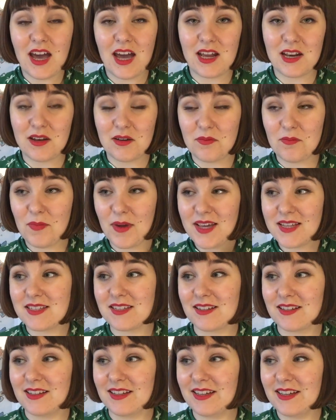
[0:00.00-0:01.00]
And
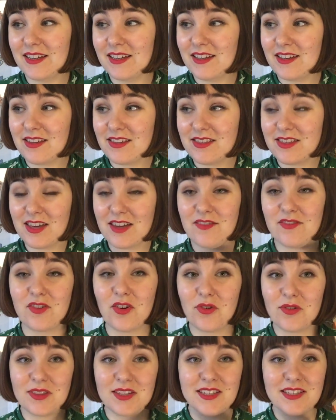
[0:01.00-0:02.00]
basically they've
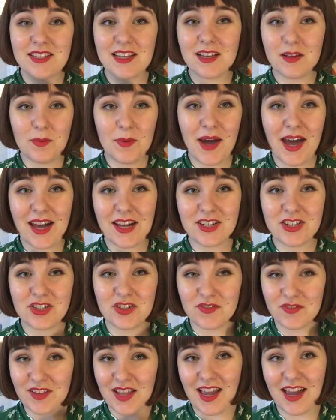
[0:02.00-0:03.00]
got this little patch
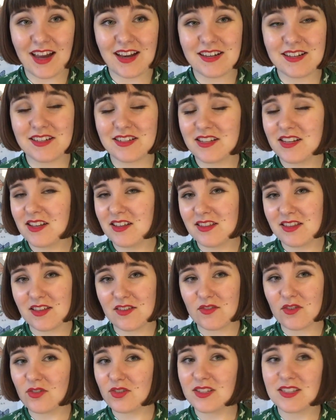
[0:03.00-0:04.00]
of land,
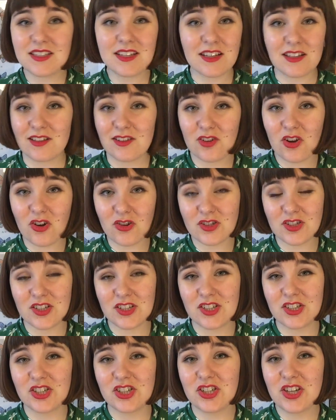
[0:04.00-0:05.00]
they've got this little
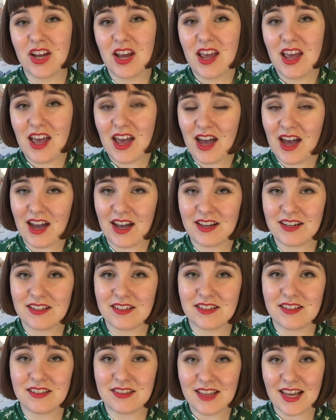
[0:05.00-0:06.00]
cottage,
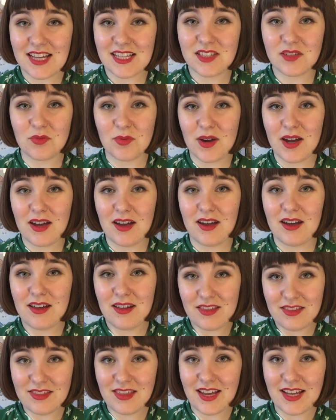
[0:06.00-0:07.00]
and that's
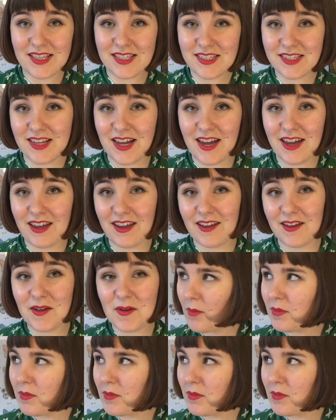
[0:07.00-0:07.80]
where they stay.